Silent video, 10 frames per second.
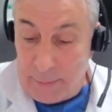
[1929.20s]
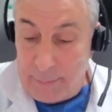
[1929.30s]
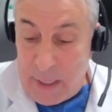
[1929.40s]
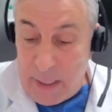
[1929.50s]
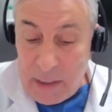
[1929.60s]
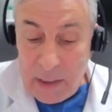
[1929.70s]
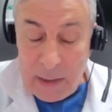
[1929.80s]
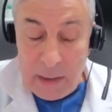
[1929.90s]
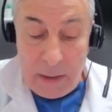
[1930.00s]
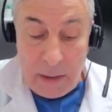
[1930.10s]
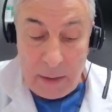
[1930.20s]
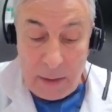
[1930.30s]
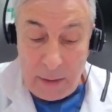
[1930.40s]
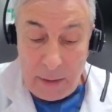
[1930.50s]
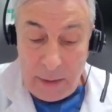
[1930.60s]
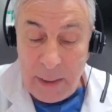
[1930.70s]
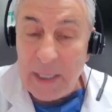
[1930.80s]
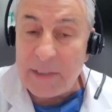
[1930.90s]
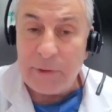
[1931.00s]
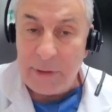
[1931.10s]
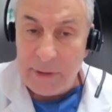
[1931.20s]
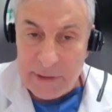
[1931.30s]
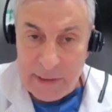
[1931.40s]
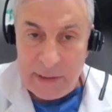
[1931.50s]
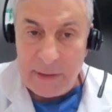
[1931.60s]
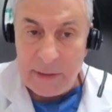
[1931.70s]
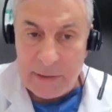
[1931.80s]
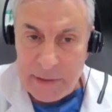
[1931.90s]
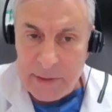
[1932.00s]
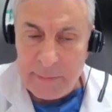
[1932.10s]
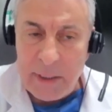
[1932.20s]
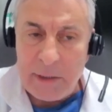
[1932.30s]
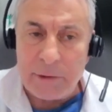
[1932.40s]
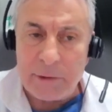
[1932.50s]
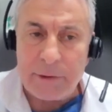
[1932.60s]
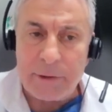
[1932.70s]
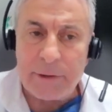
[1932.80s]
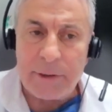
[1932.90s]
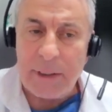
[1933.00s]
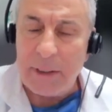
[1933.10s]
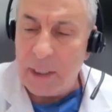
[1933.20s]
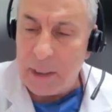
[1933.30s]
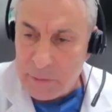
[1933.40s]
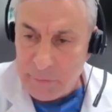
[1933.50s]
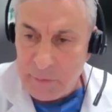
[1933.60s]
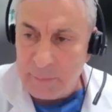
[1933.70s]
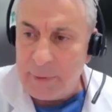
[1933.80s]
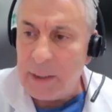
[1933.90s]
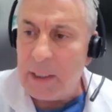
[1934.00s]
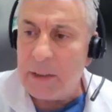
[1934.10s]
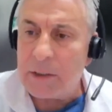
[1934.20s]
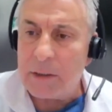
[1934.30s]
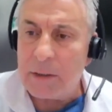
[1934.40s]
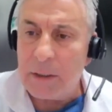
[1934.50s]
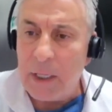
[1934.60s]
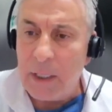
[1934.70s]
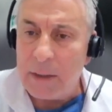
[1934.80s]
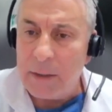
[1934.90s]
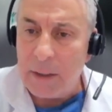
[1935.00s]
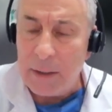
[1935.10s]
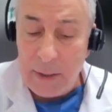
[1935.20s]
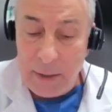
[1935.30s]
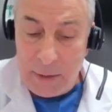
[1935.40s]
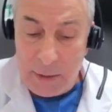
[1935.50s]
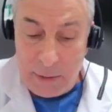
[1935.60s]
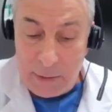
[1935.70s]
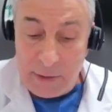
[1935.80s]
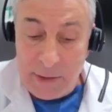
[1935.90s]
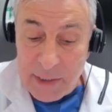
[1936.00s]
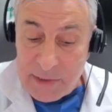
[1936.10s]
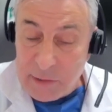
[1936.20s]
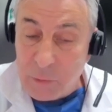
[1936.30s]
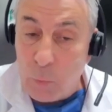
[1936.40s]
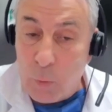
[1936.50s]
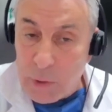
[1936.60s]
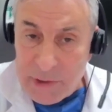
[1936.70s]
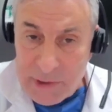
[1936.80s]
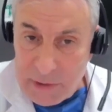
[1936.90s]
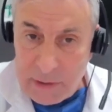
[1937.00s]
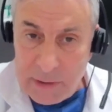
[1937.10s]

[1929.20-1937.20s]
mainly he has to understand that this is a major surgery, lots of complication, and does it worth it?